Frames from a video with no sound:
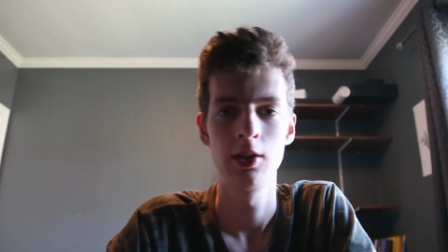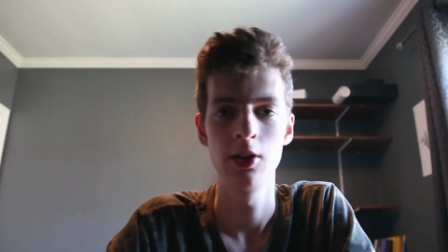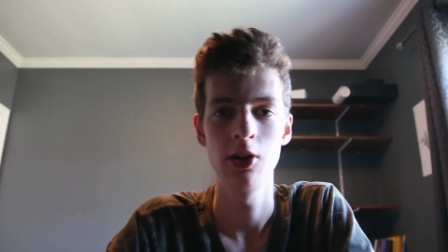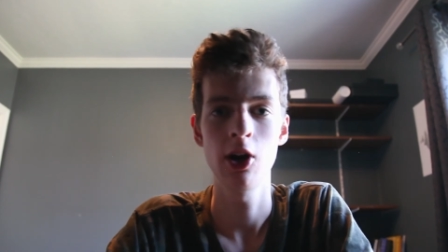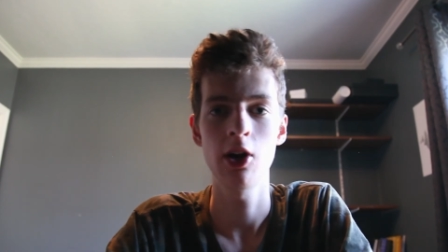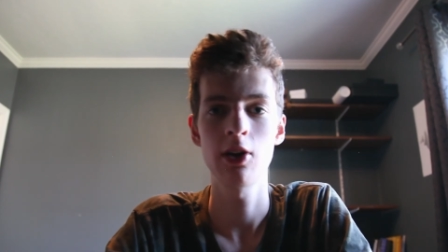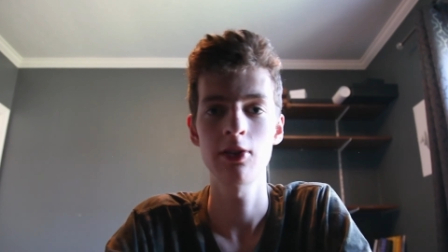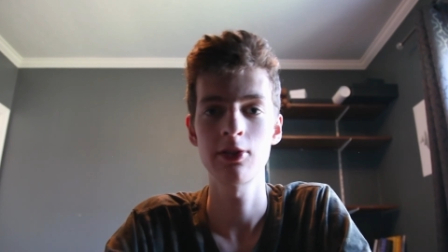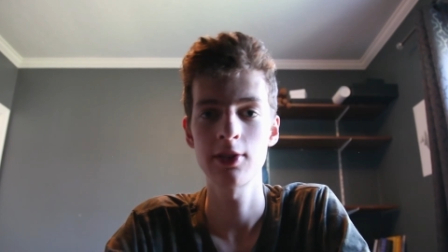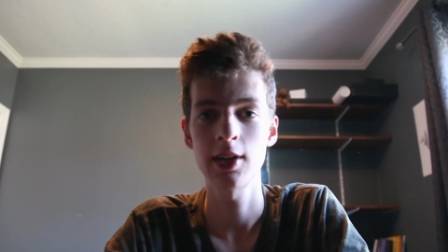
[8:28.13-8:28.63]
You're
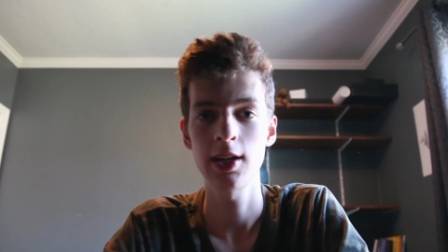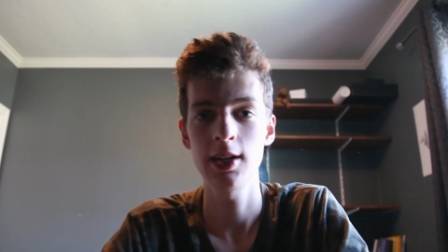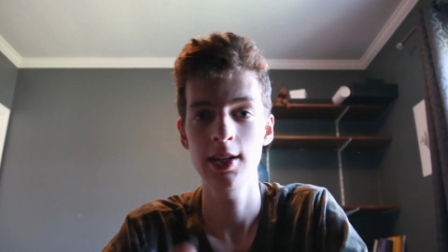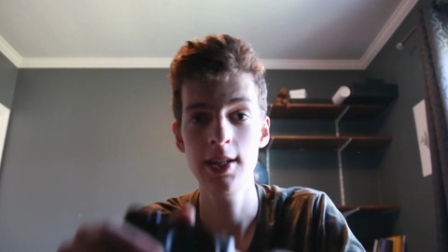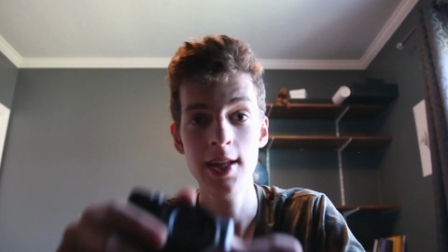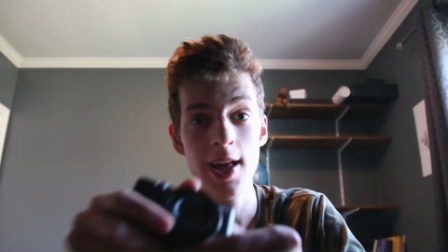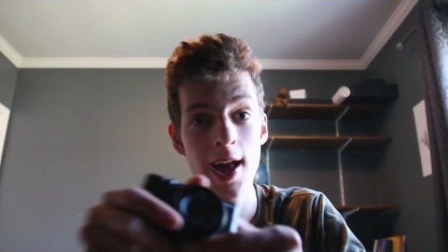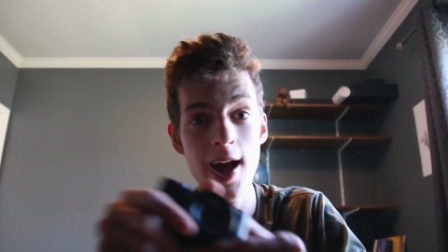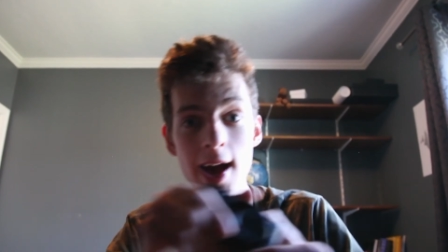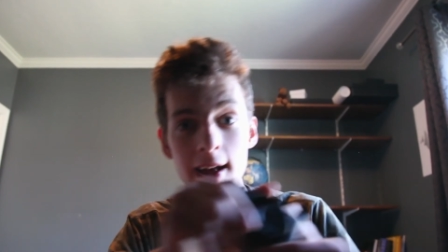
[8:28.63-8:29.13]
all
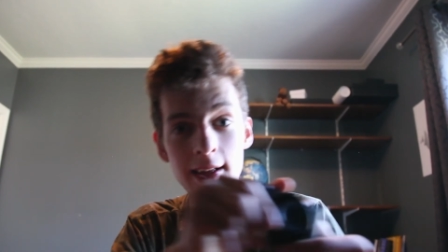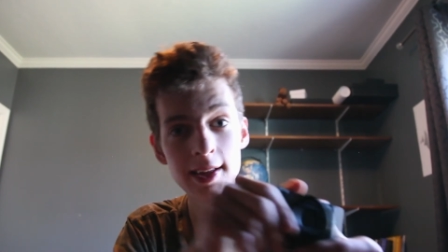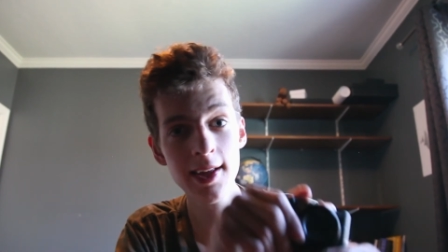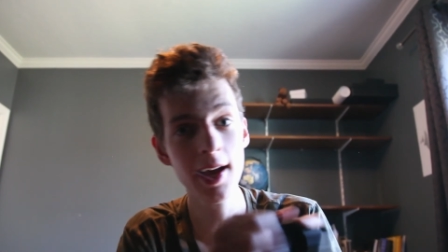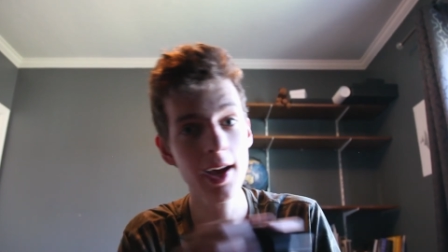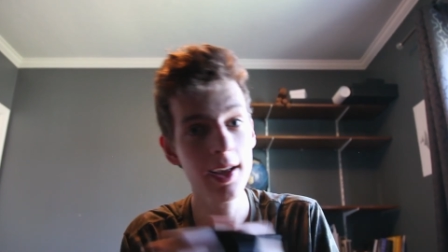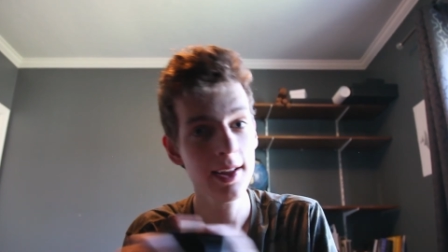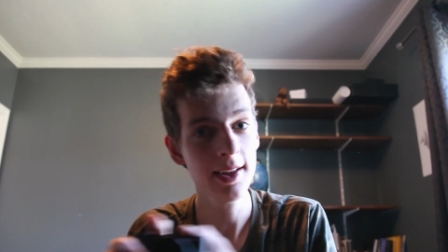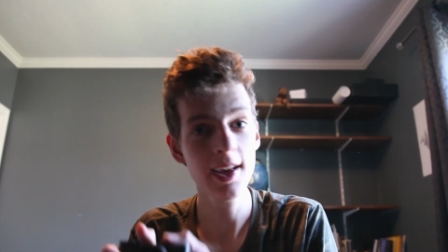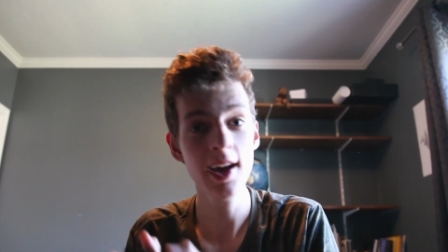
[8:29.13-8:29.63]
excited,
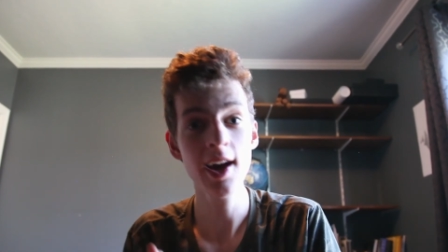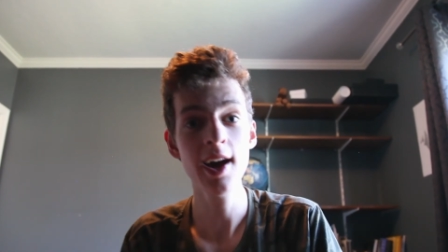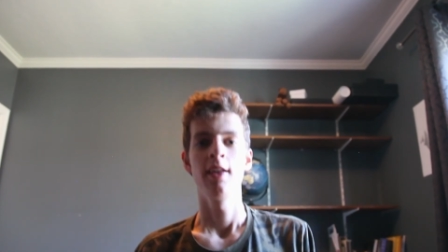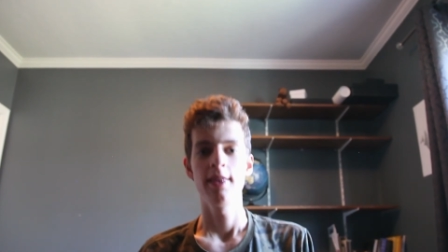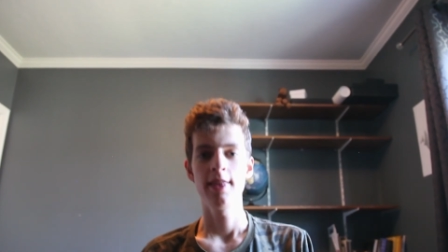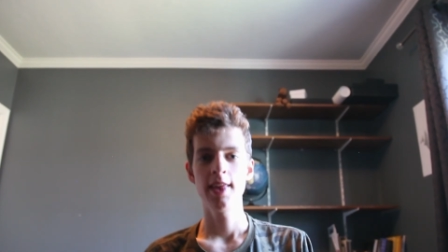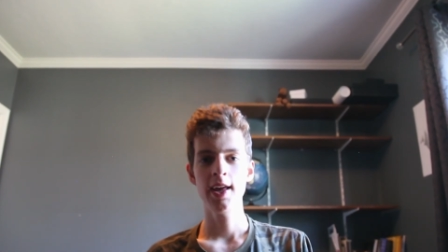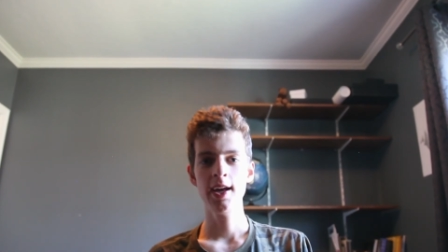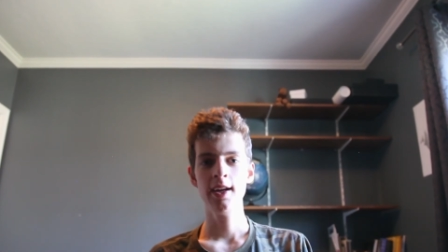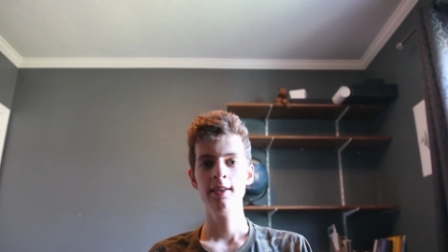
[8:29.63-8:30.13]
yeah.
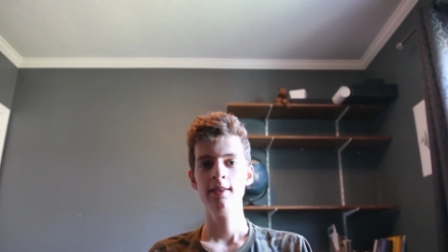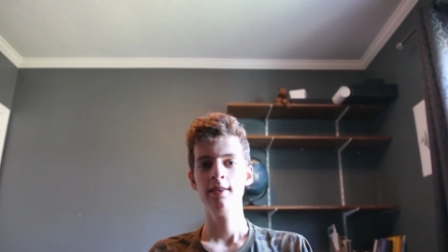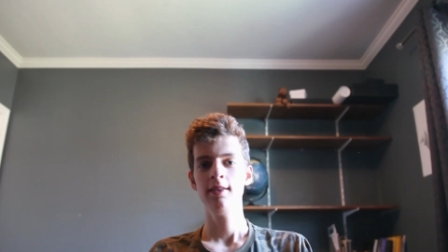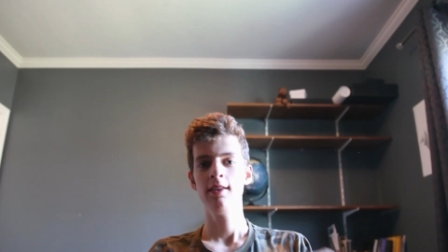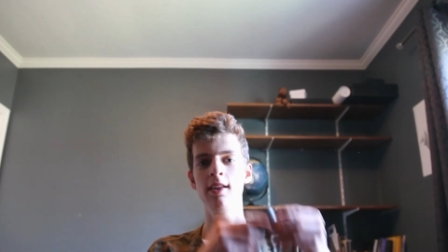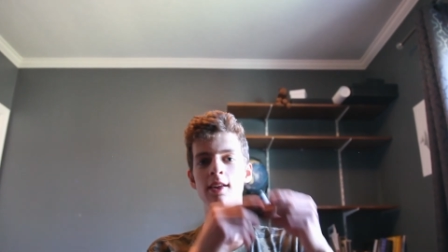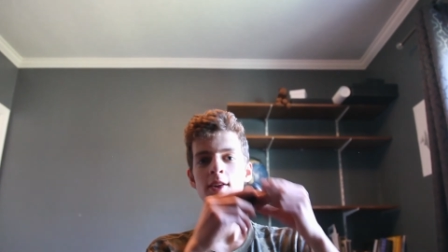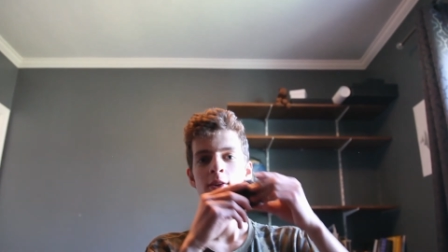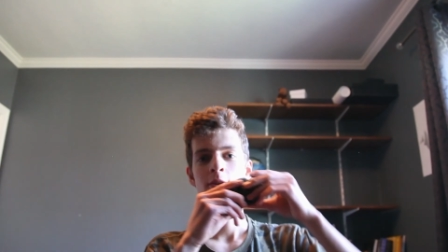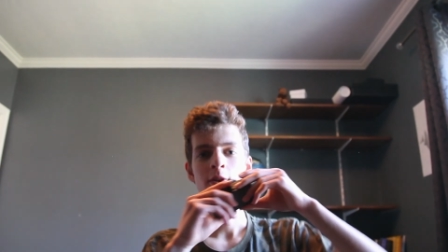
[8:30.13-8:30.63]

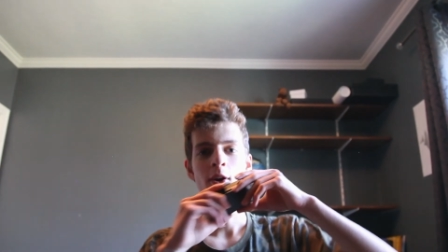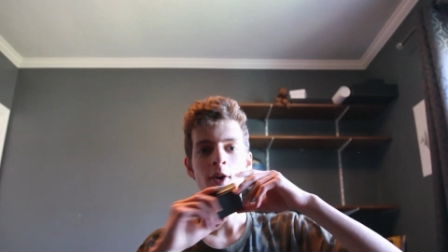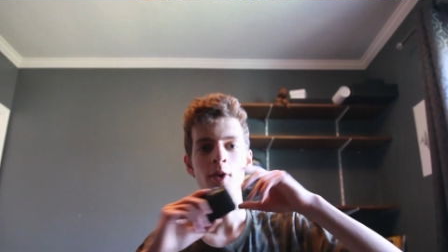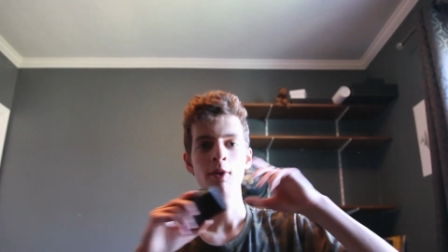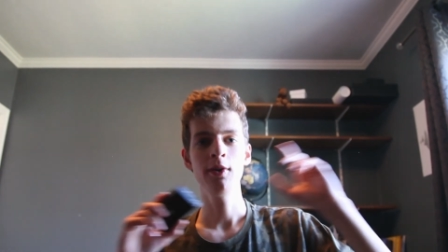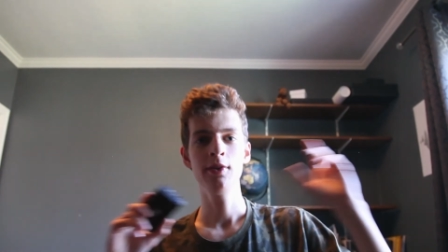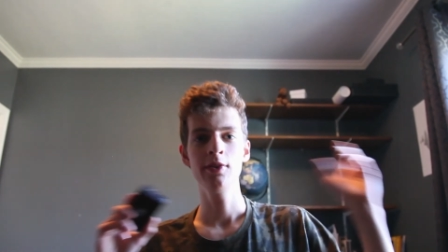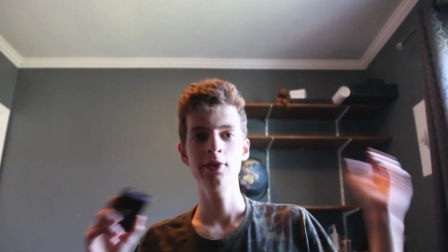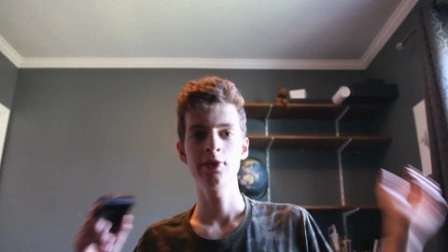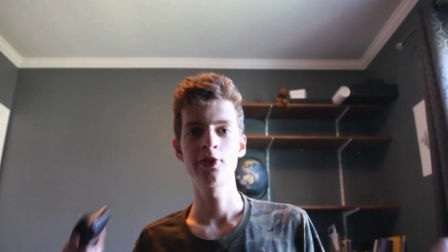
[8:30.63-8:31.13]
Then you
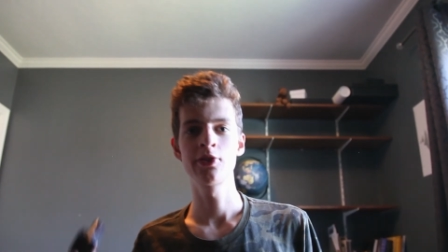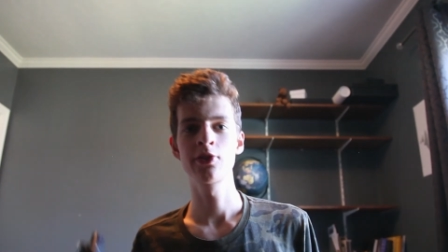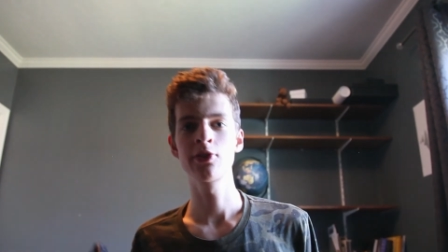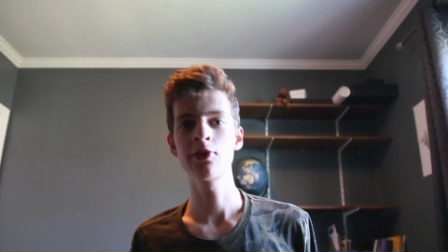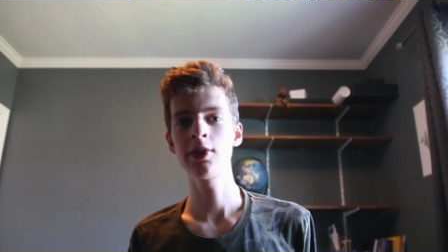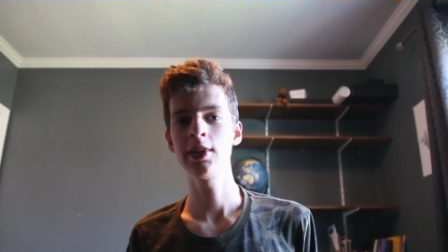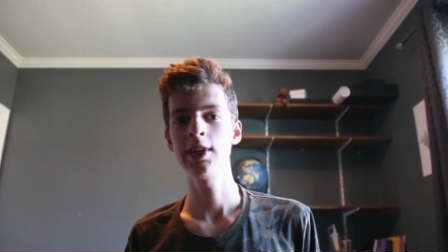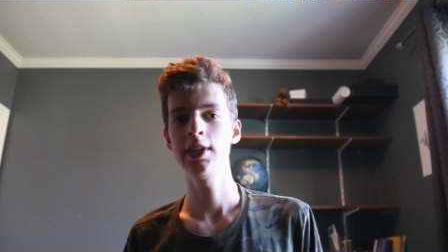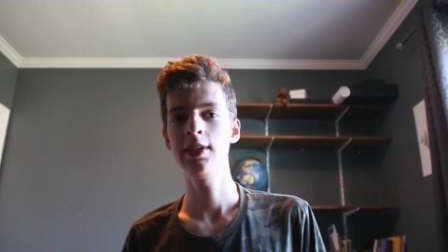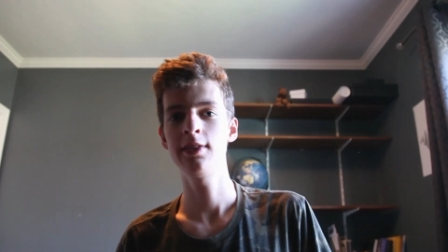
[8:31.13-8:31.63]
go on the
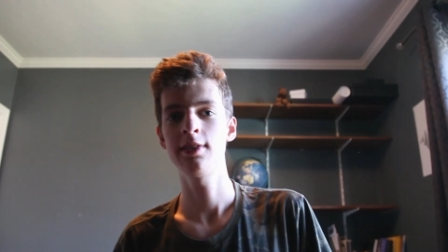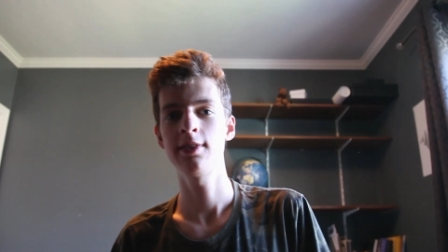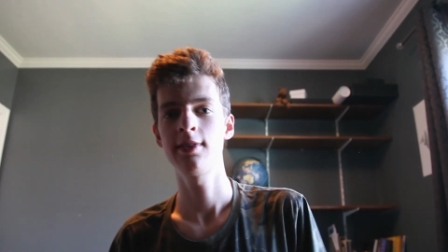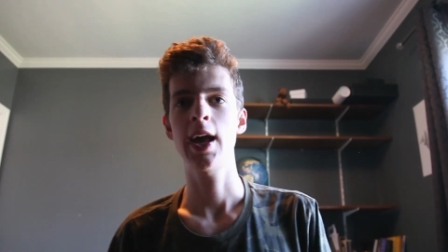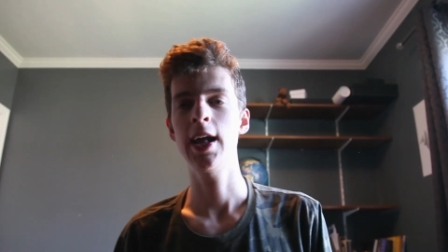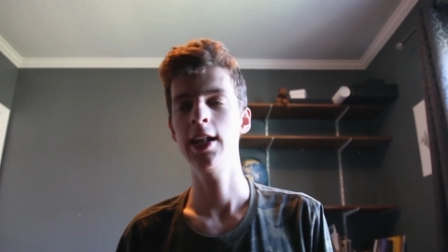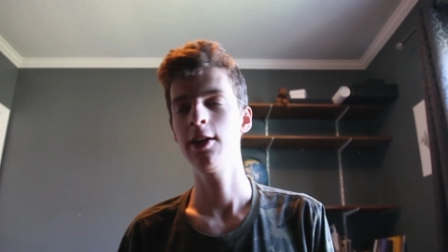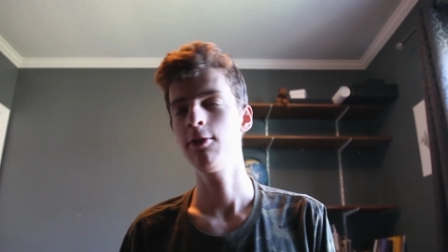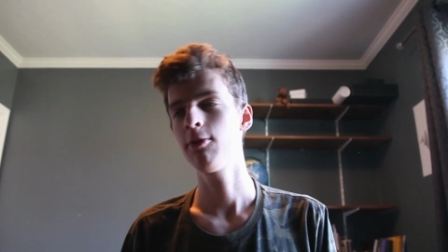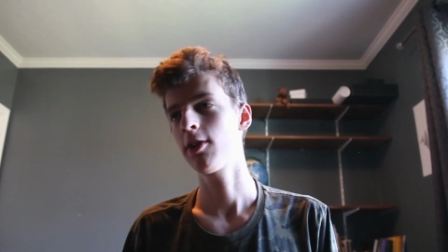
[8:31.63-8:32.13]
streets
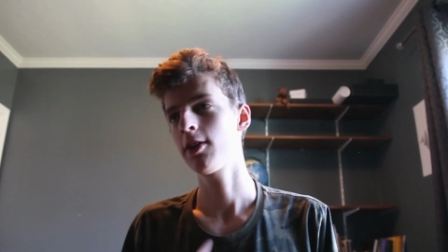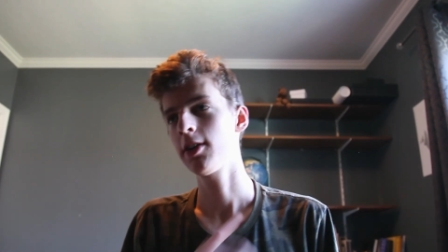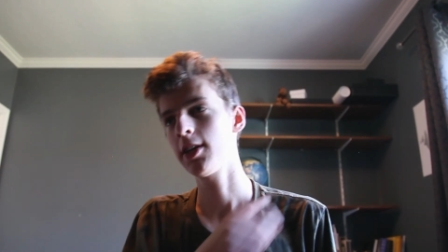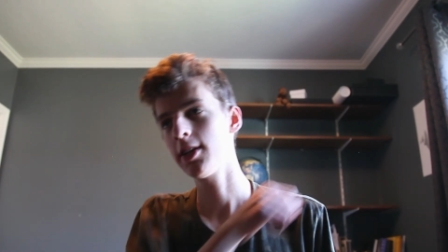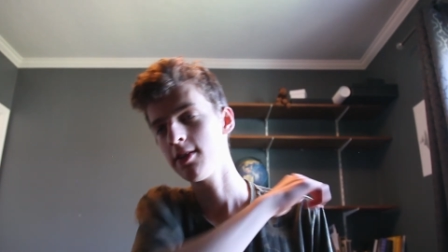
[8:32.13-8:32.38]
and you want to get